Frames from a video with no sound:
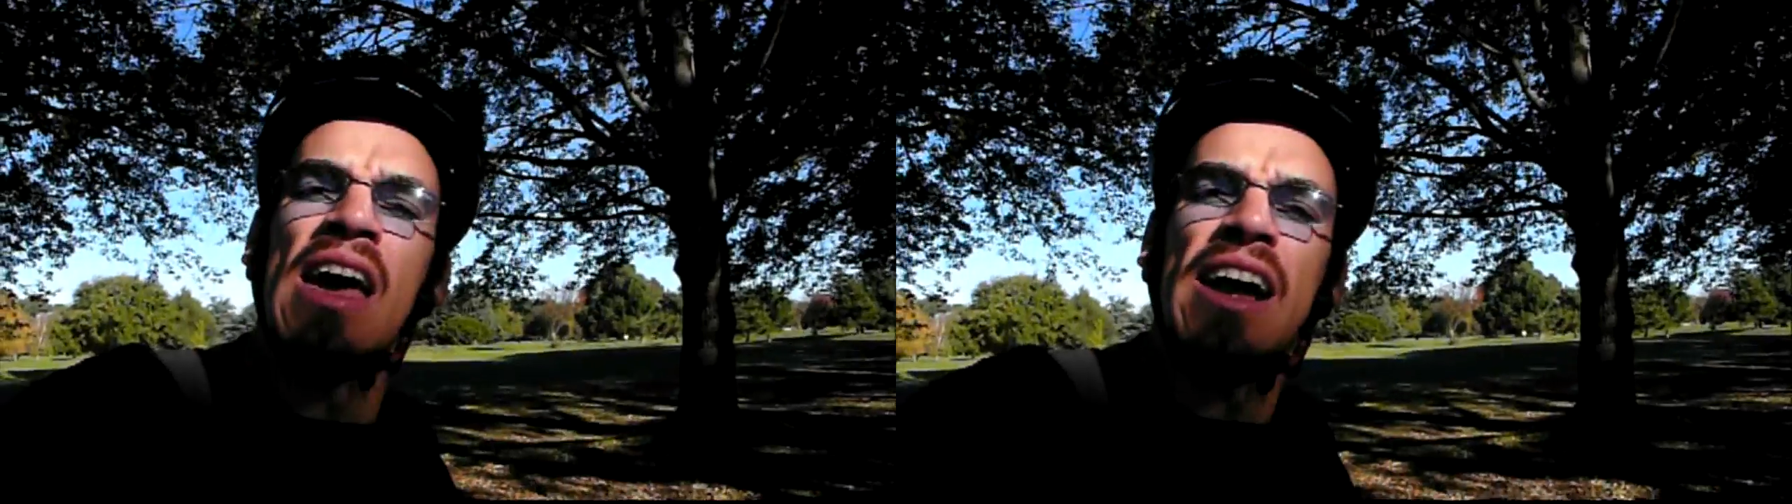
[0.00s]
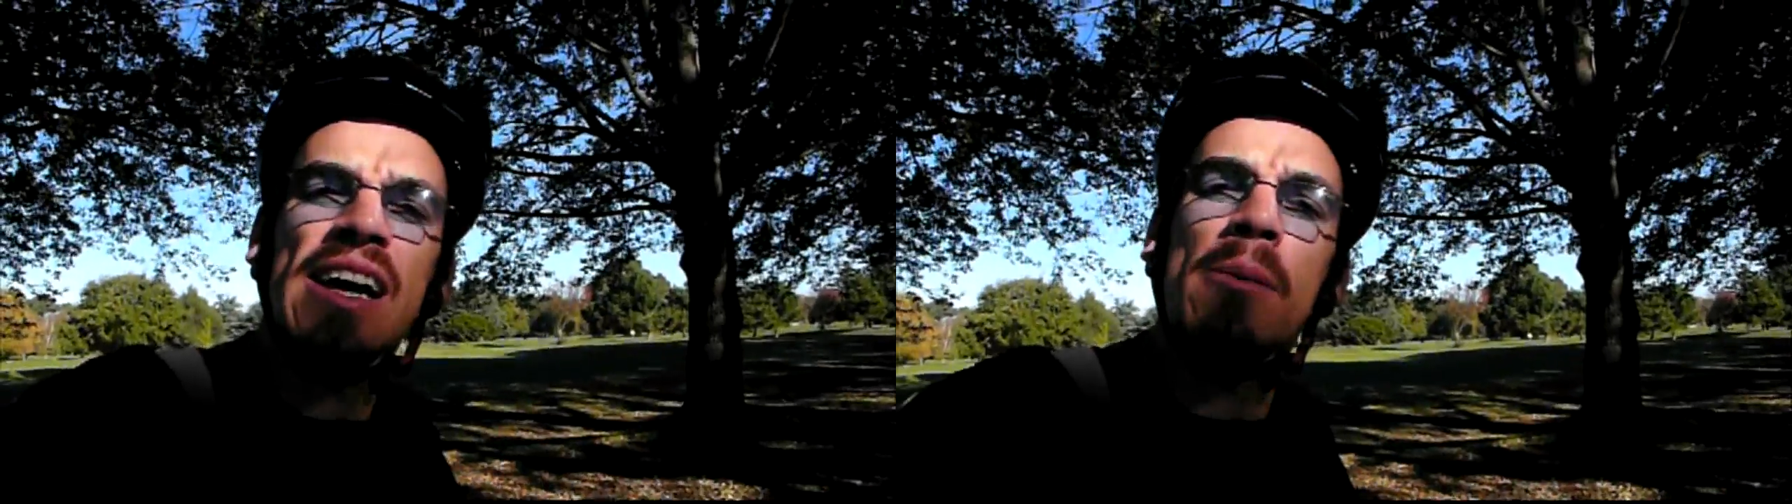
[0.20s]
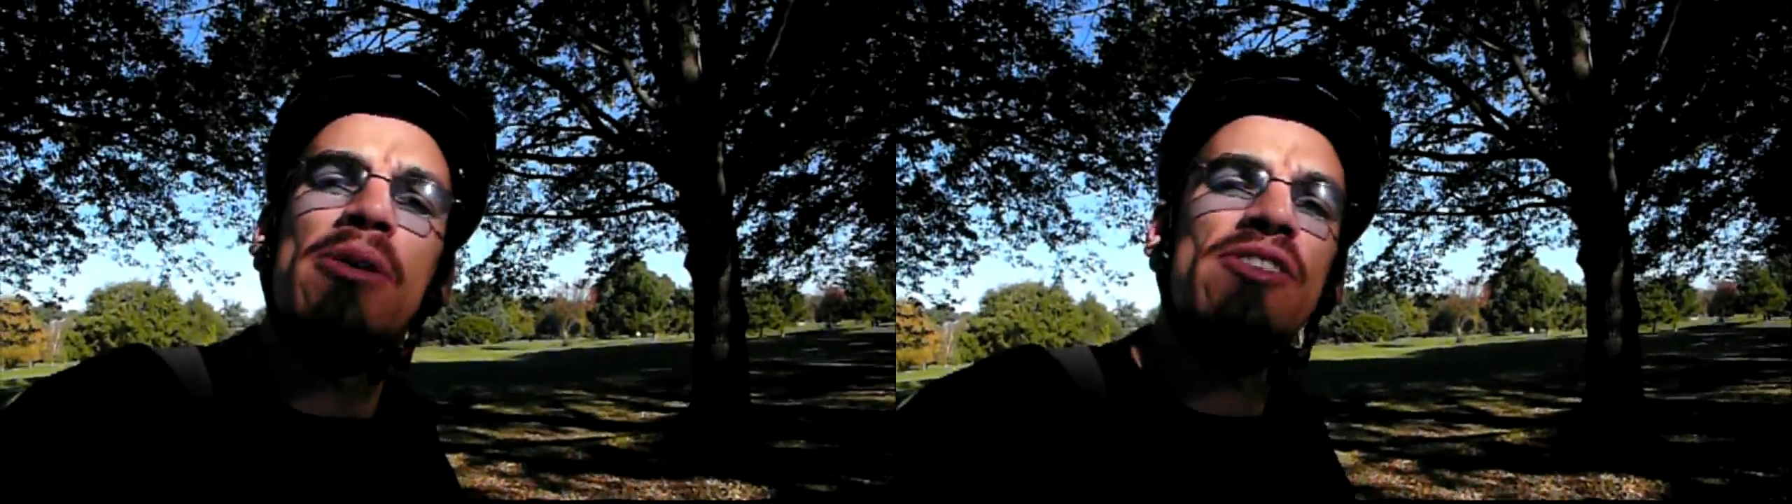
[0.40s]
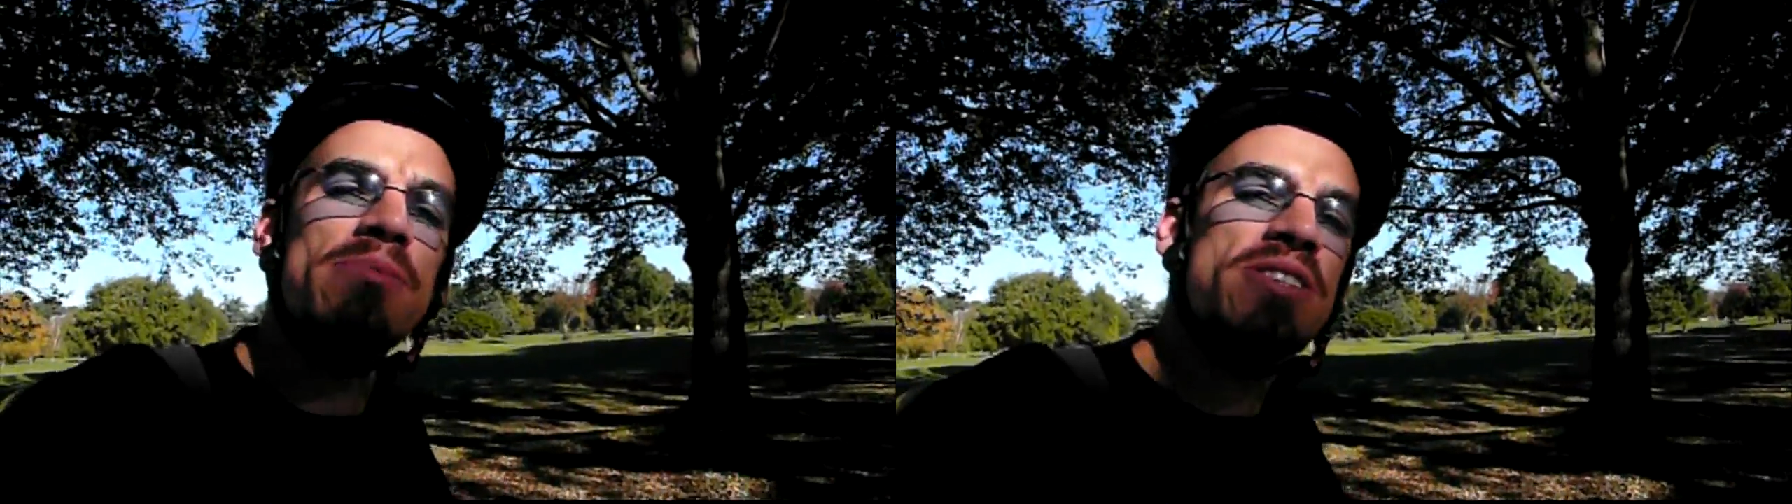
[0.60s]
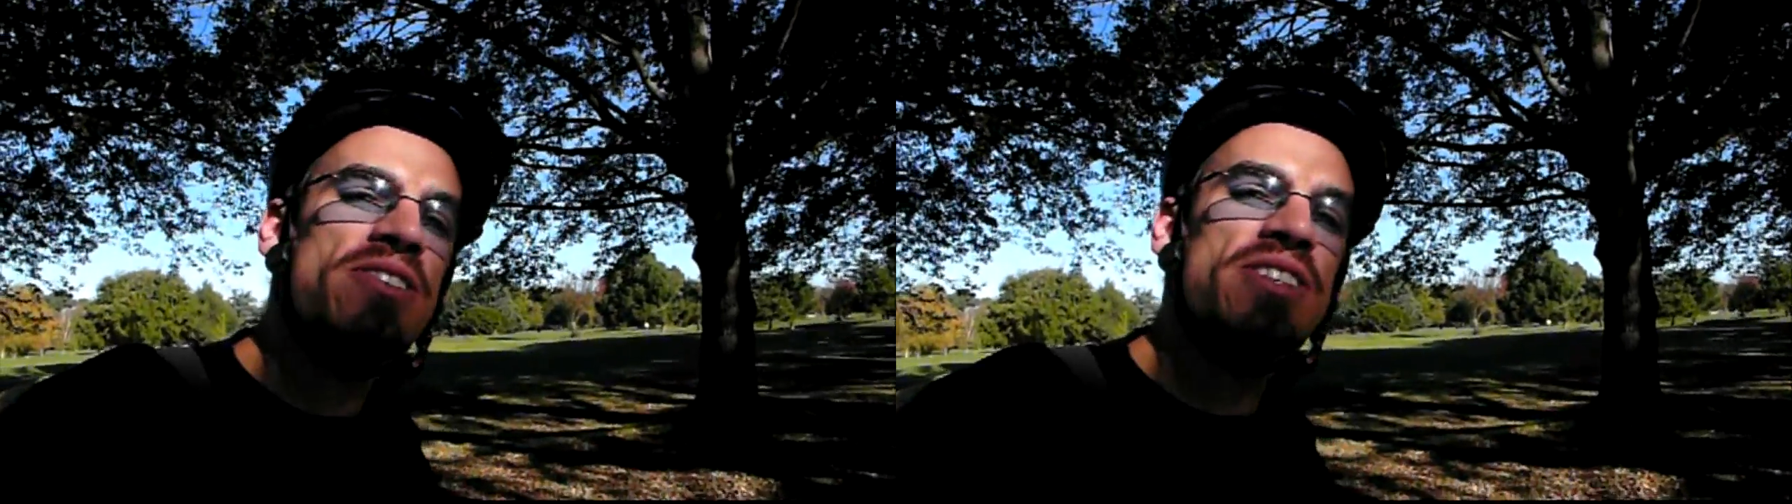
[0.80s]
In a couple of
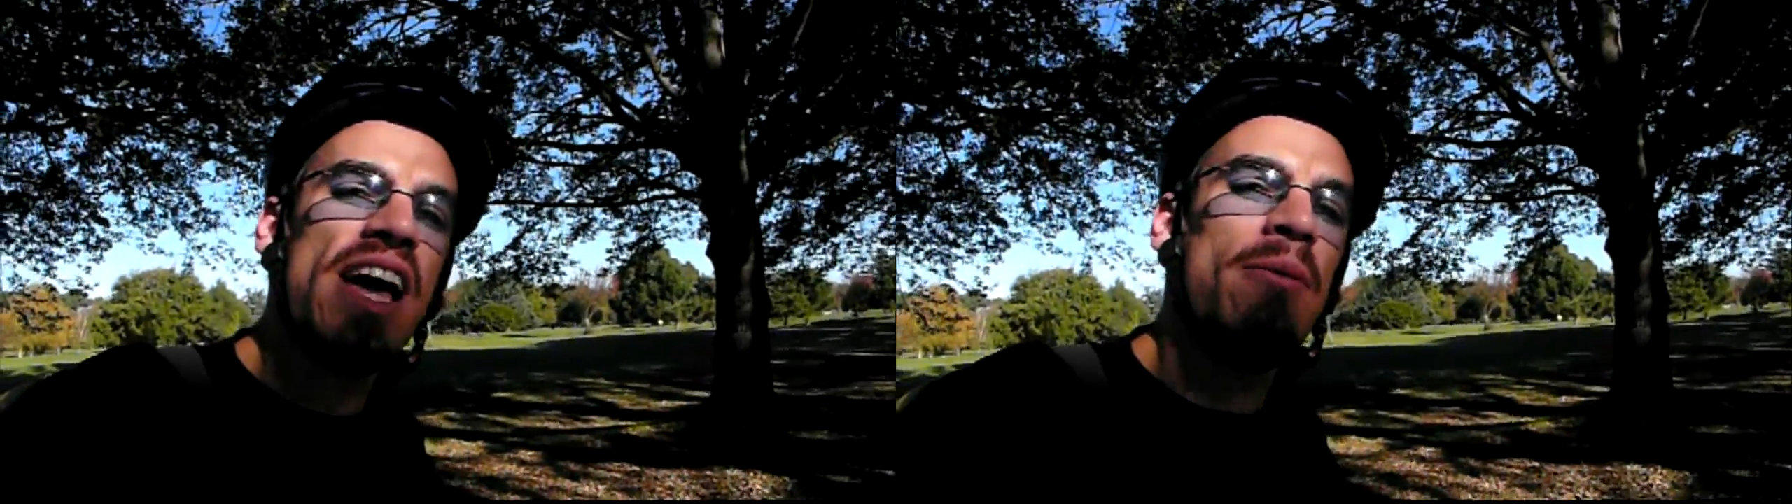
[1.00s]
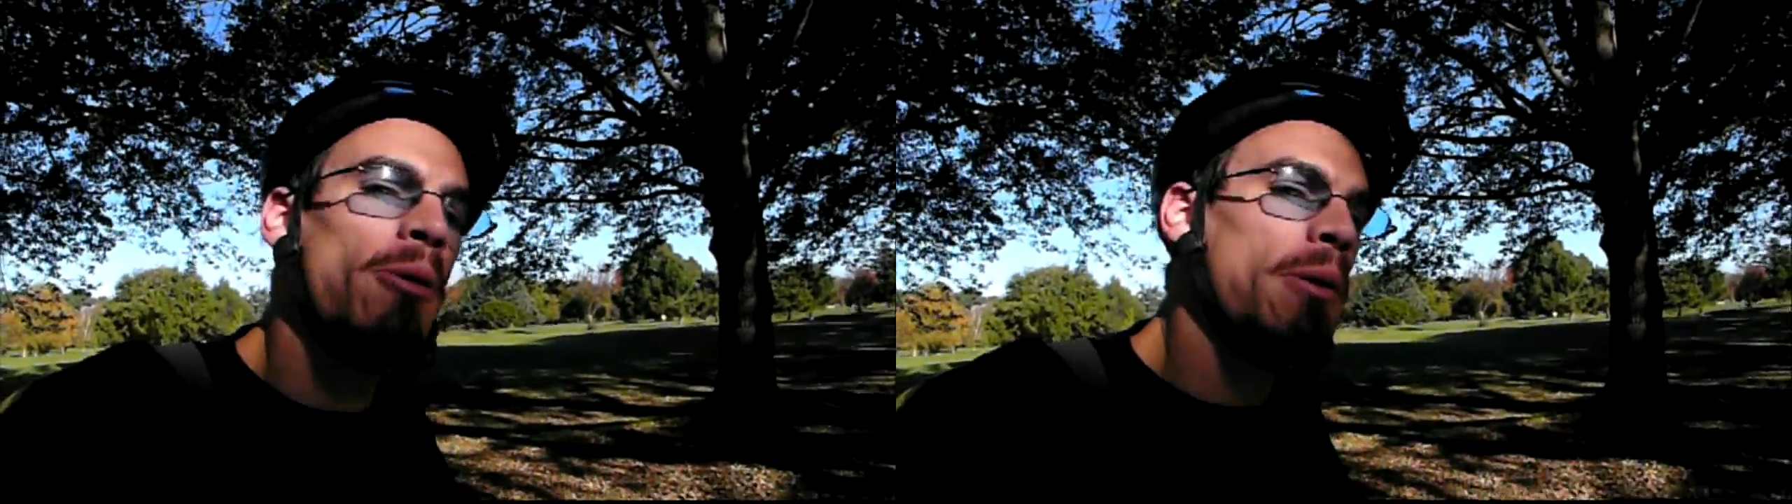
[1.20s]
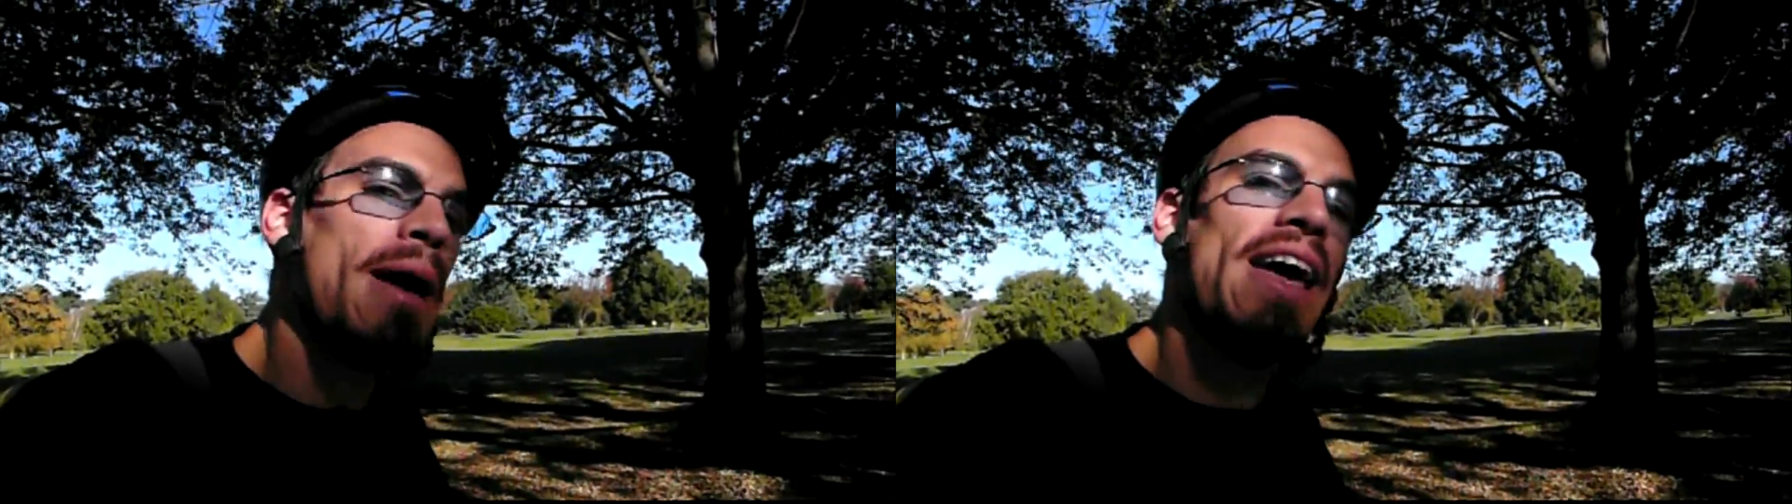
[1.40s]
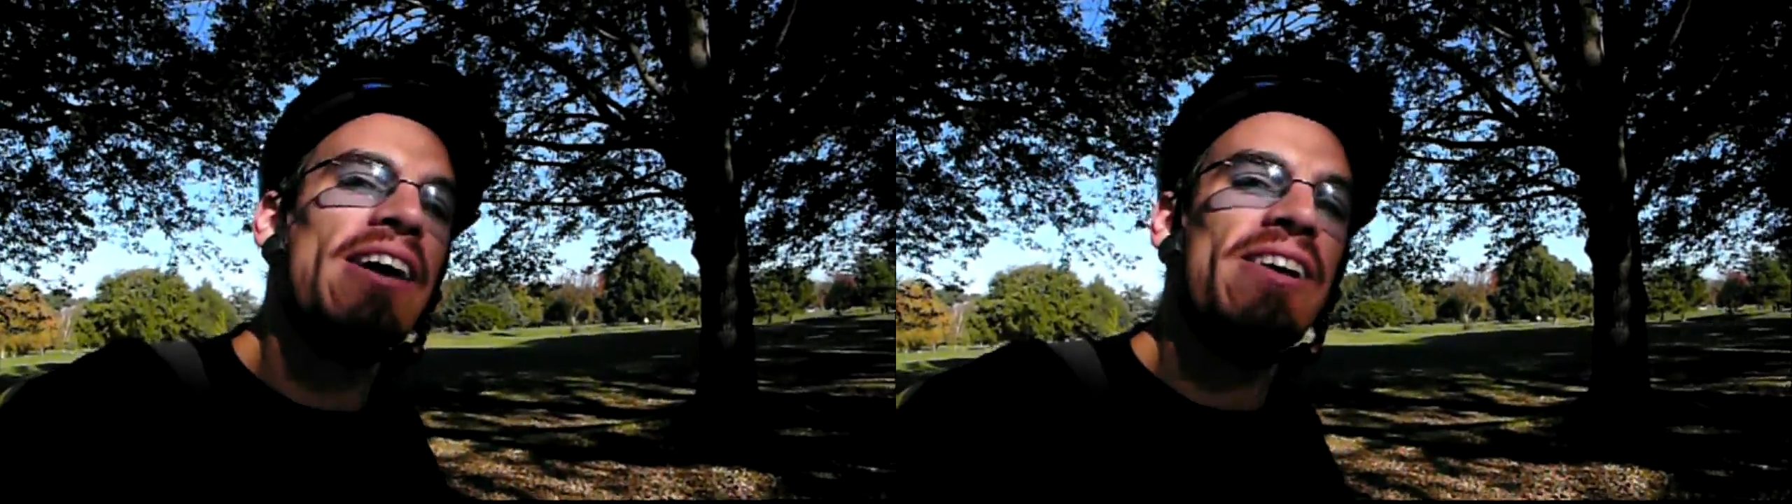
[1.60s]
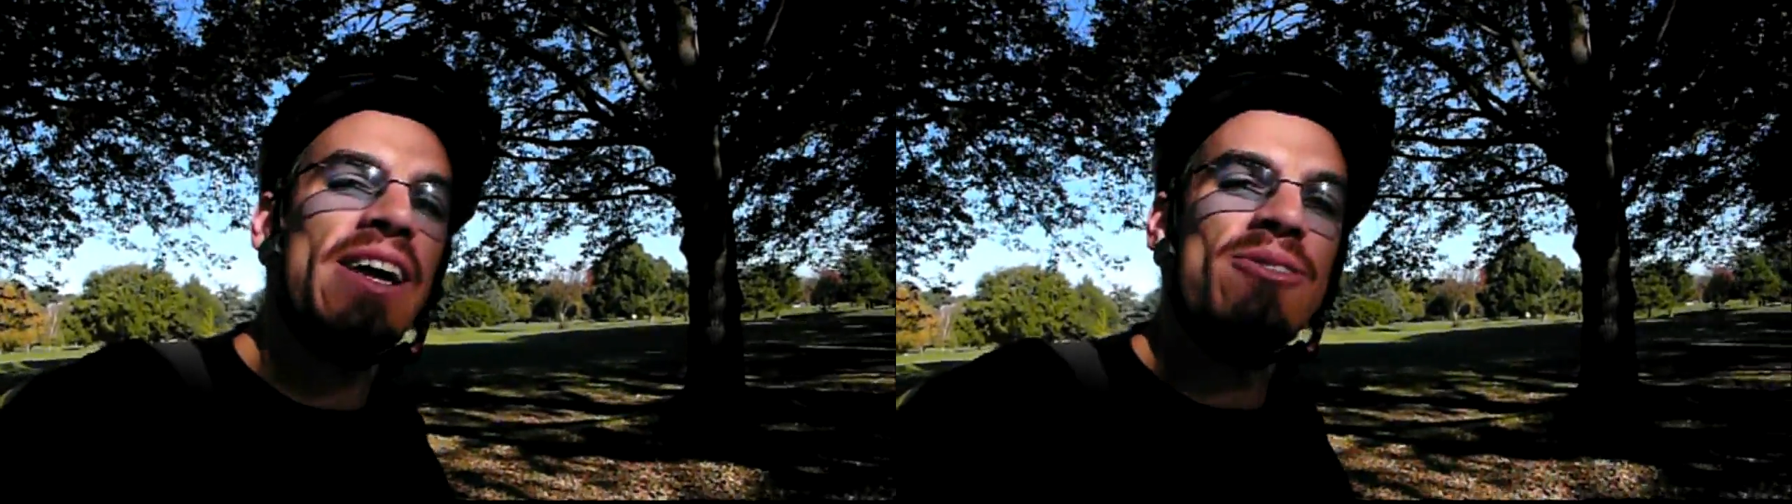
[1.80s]
episodes time we'll be back
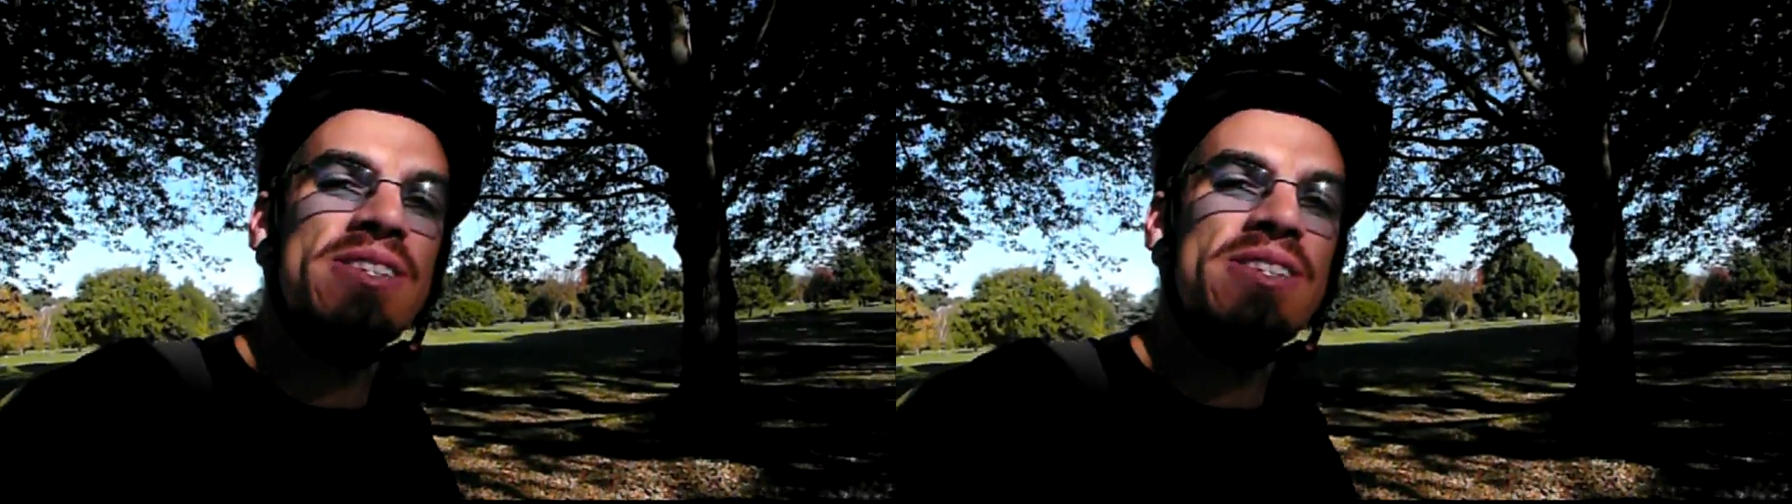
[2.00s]
here again with